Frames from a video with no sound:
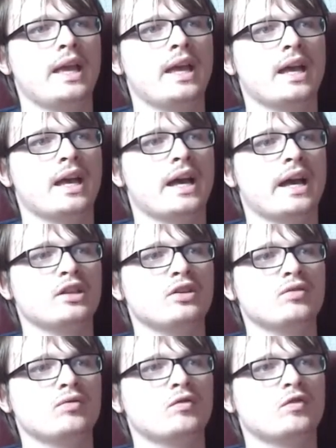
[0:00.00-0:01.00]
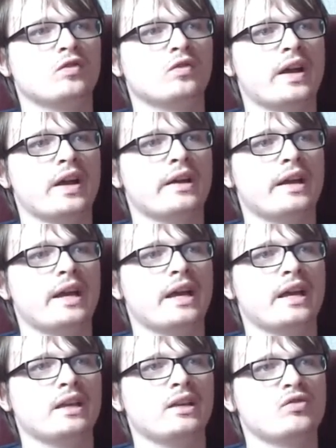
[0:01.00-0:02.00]
And you
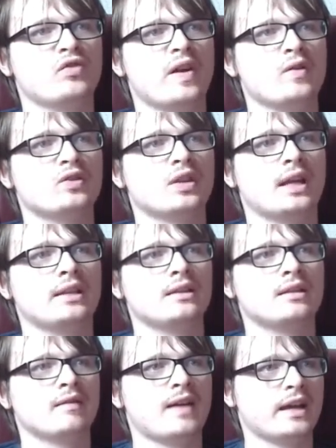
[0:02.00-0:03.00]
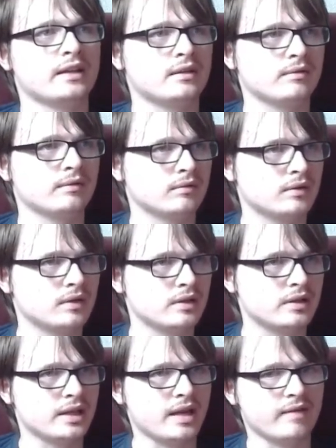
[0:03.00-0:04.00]
crouch and interact.
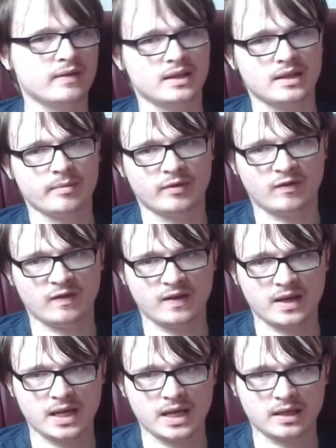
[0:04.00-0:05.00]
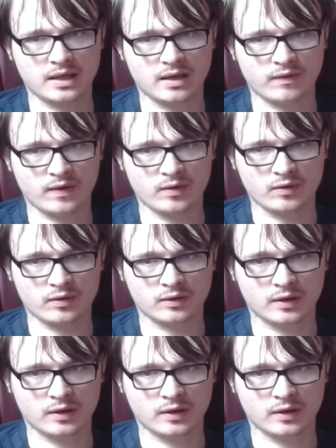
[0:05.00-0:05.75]
Get rid of them grease, different color.